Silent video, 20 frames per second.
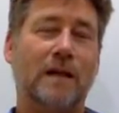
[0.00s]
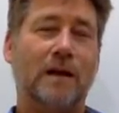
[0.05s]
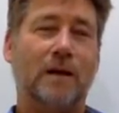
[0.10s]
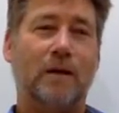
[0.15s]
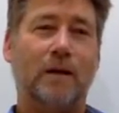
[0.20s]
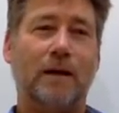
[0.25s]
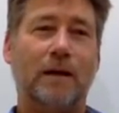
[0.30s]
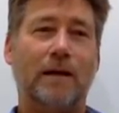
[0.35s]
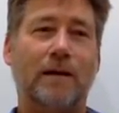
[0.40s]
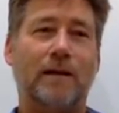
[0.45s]

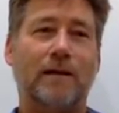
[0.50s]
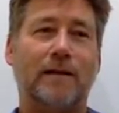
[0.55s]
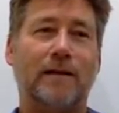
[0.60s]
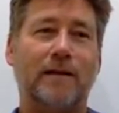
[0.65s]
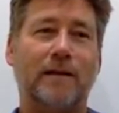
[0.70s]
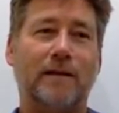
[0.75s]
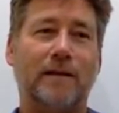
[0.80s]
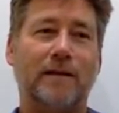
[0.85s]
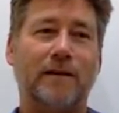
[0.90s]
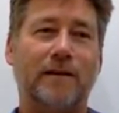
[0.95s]
Well,
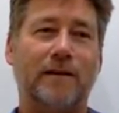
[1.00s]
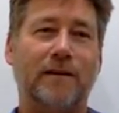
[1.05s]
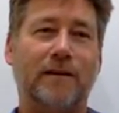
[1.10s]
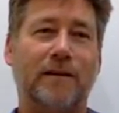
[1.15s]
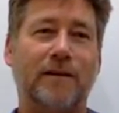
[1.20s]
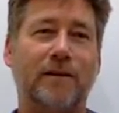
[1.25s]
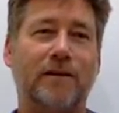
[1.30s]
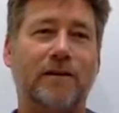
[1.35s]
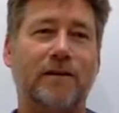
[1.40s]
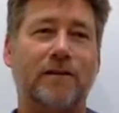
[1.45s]

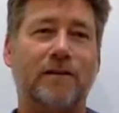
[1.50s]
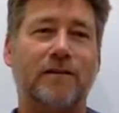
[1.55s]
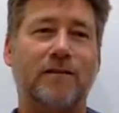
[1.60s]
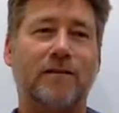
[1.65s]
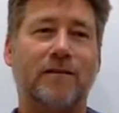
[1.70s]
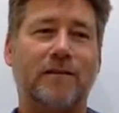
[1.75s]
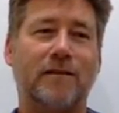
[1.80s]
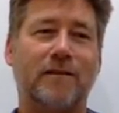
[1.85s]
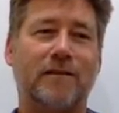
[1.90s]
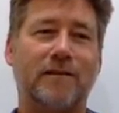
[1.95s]
you
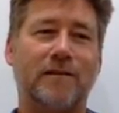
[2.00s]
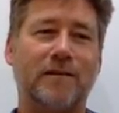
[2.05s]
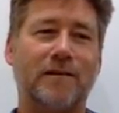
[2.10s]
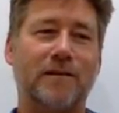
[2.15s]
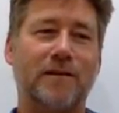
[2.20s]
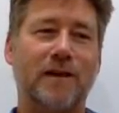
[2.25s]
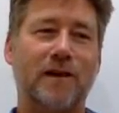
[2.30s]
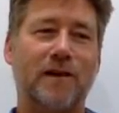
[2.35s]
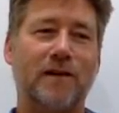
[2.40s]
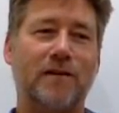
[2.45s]

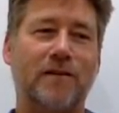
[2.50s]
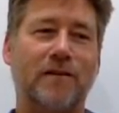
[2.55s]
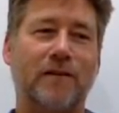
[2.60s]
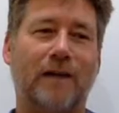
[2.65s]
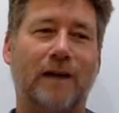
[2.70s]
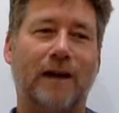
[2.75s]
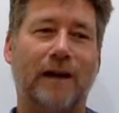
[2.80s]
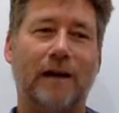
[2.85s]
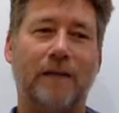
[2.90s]
can go